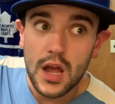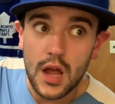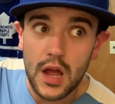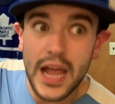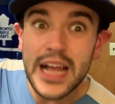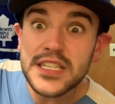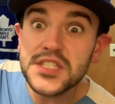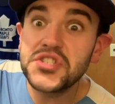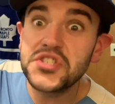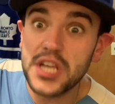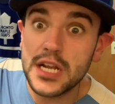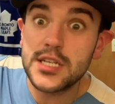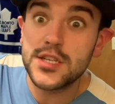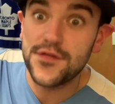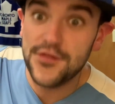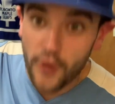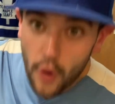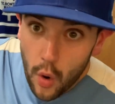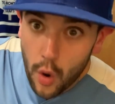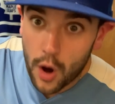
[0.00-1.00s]
It's
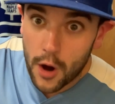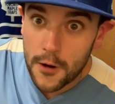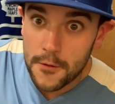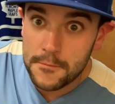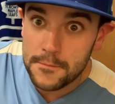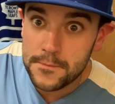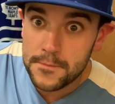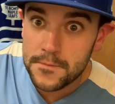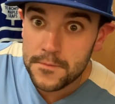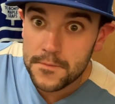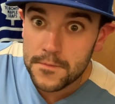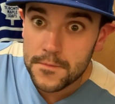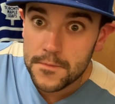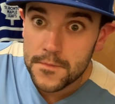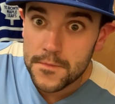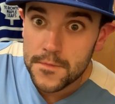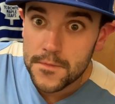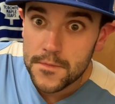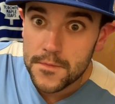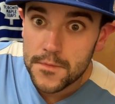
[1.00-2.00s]
6-4.
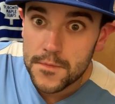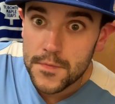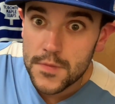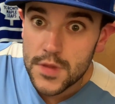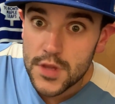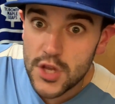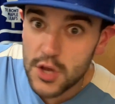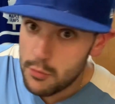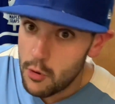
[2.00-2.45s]
You